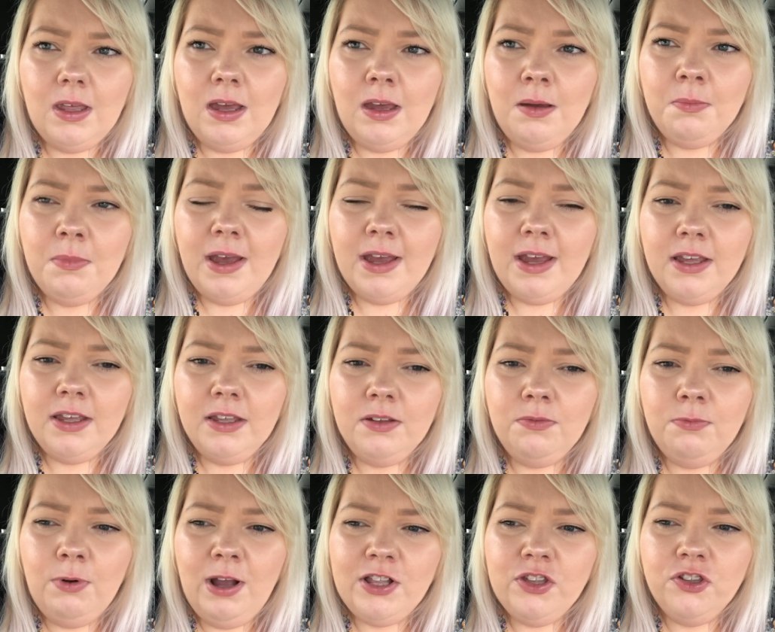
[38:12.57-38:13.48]
and
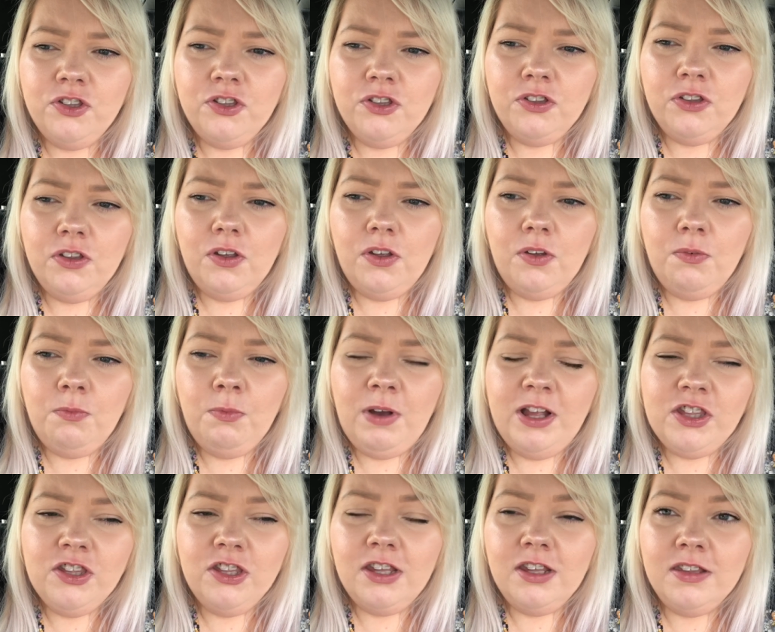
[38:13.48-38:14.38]
my
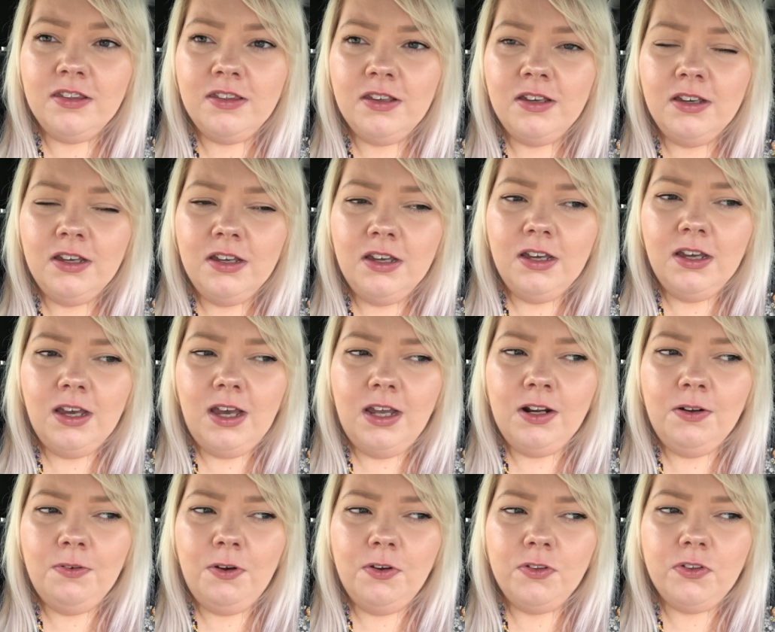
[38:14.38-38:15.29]
wedges,
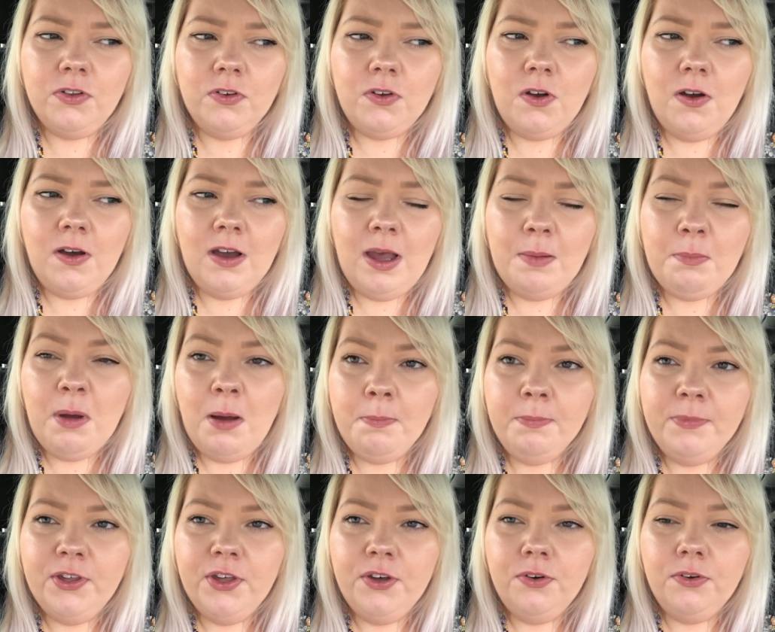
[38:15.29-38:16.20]
and I've also got like my
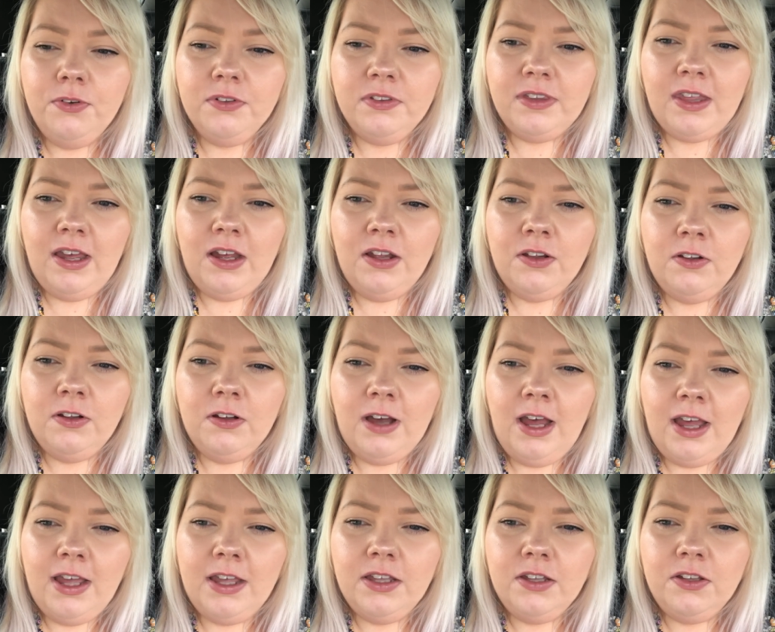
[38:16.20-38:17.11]
mules that are
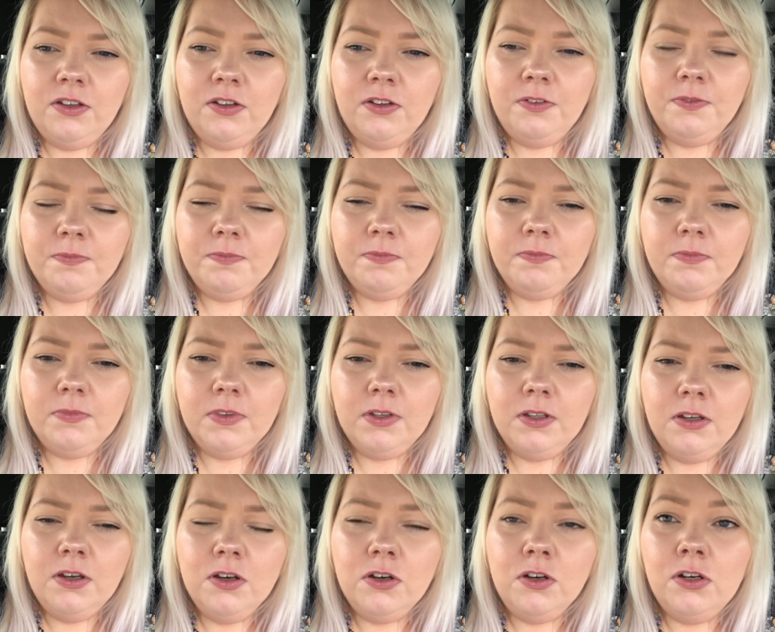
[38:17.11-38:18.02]
like
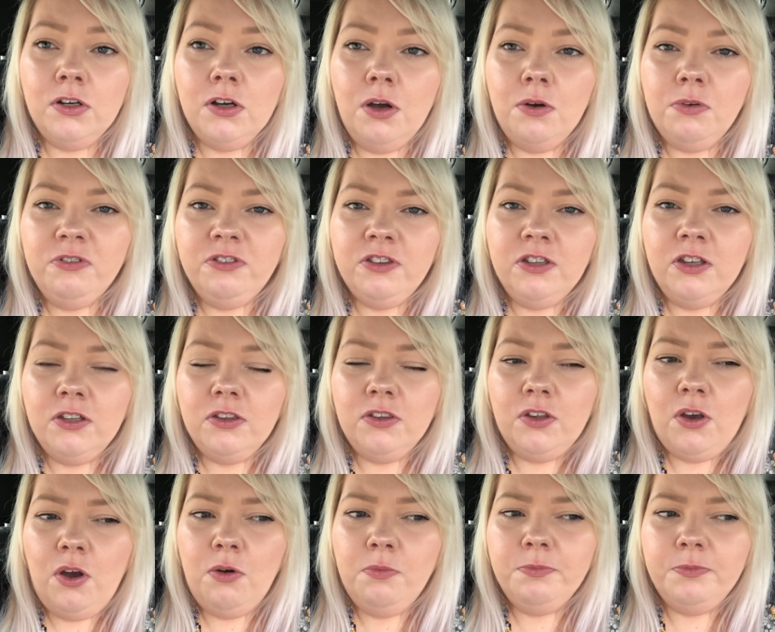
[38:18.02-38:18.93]
closed
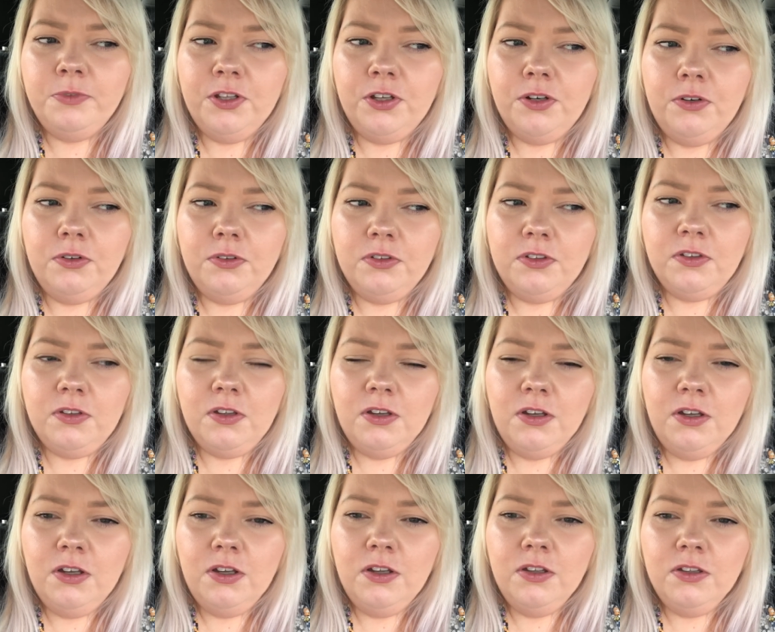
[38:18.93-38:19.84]
toe mules.
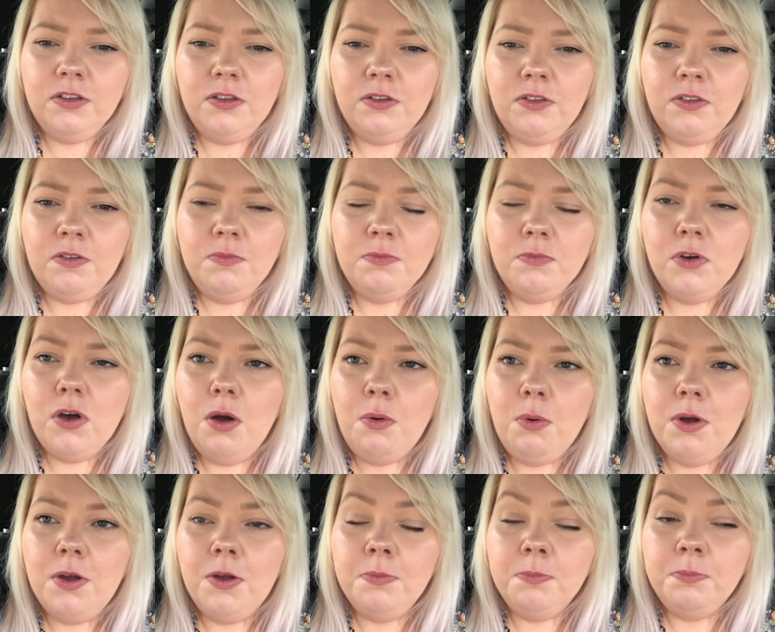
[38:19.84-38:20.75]
So some
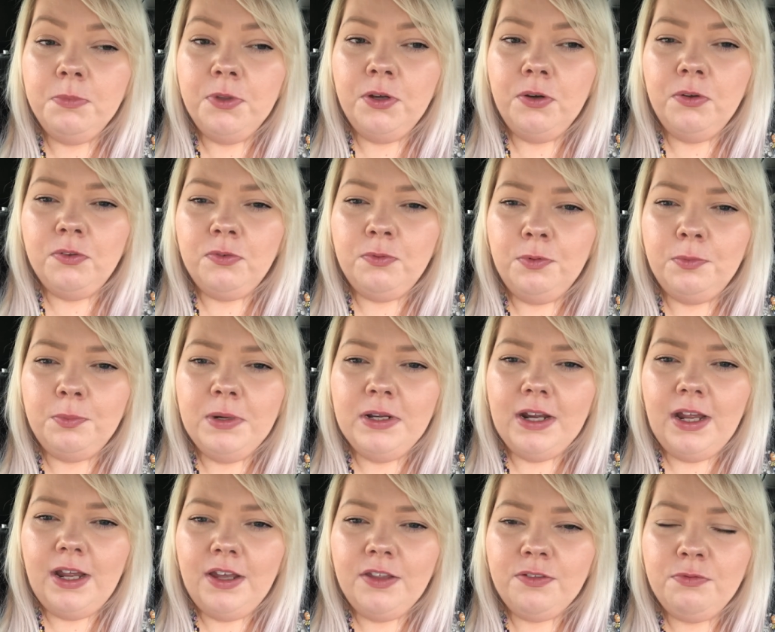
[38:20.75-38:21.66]
lower mules would
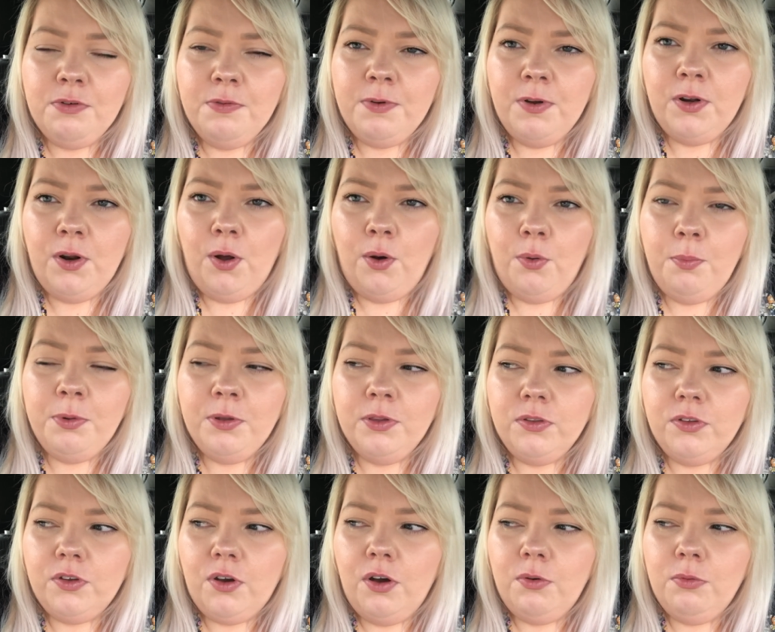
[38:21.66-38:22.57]
be nice with an
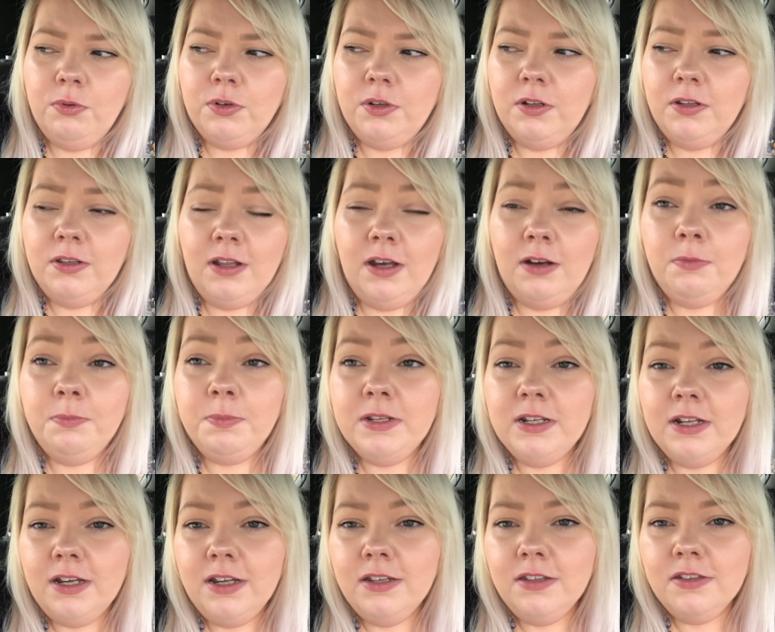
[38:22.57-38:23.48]
open toe, that would be
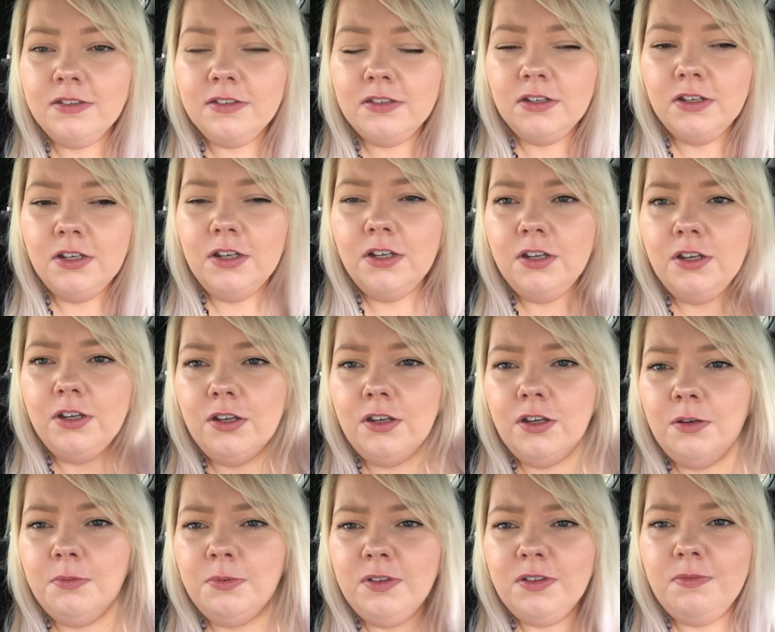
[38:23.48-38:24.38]
nice.
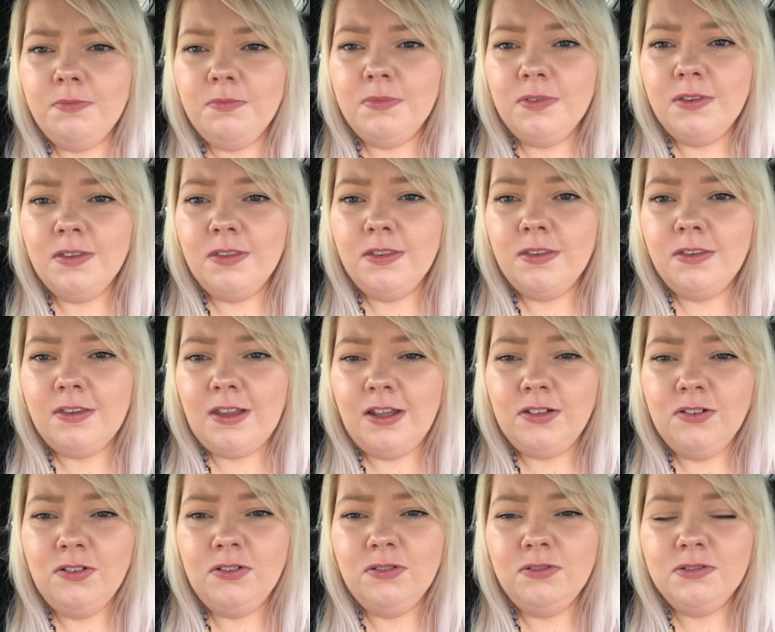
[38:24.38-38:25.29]
And some
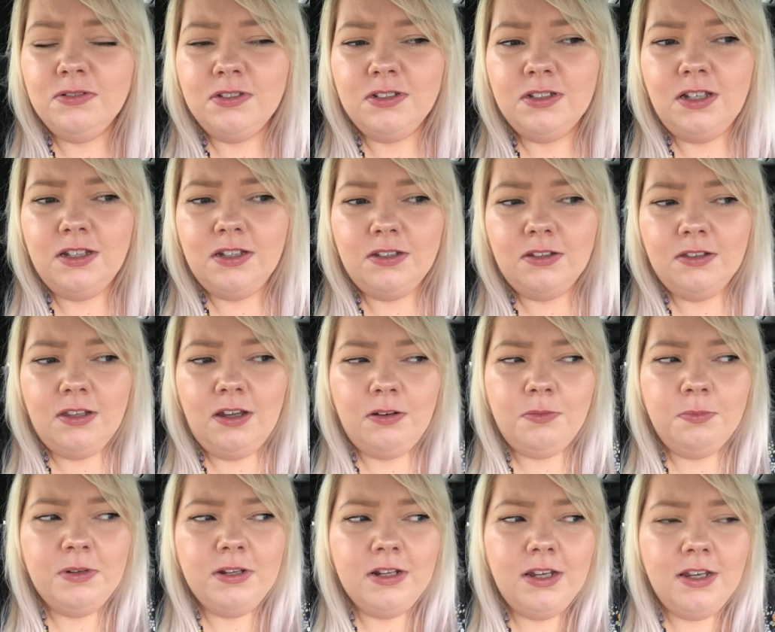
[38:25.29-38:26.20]
sandals, like, that
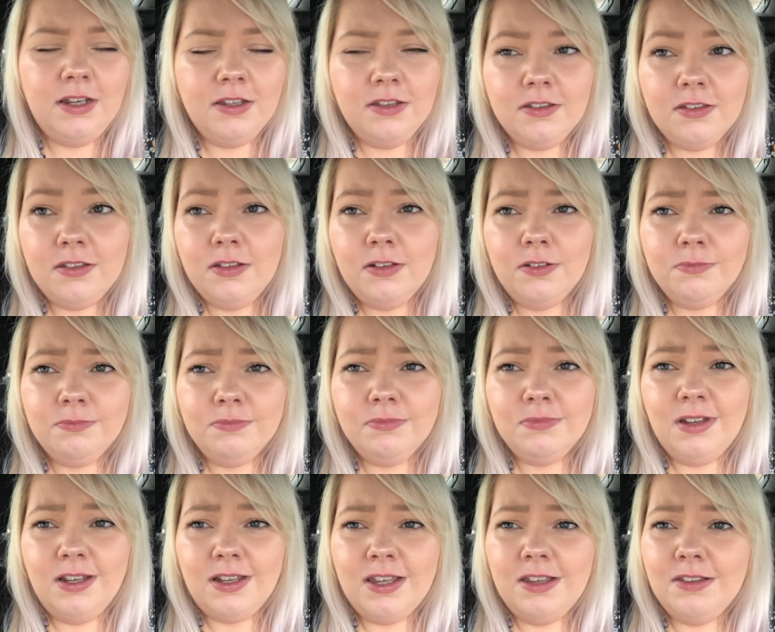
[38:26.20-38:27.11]
would be nice.
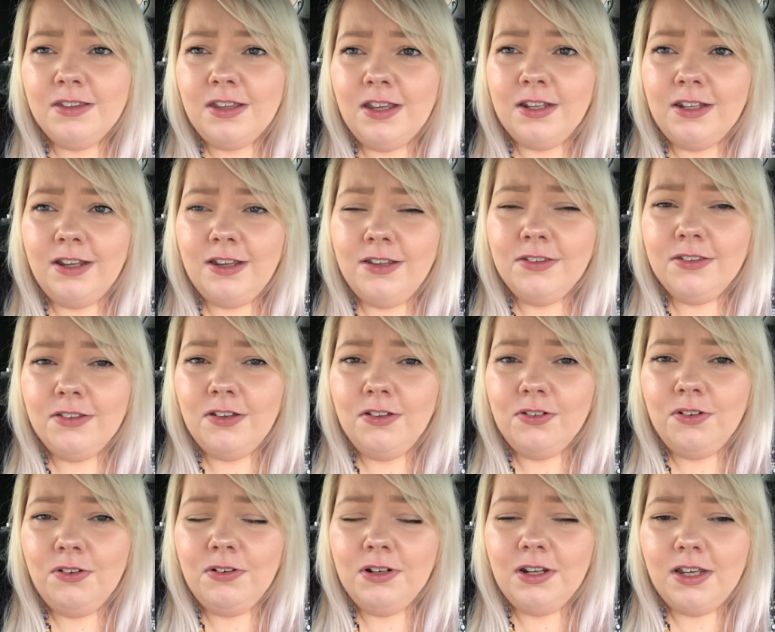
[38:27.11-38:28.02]
I keep saying nice a
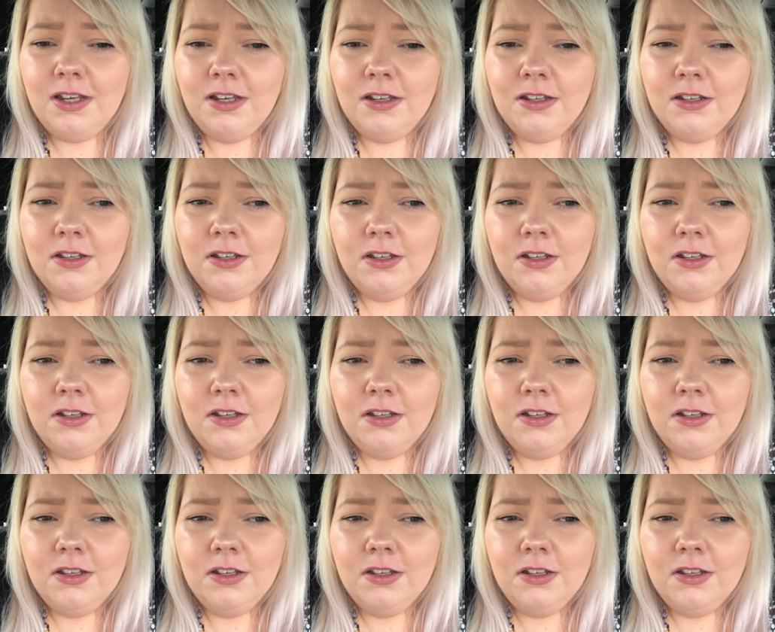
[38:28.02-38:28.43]
lot, don't I?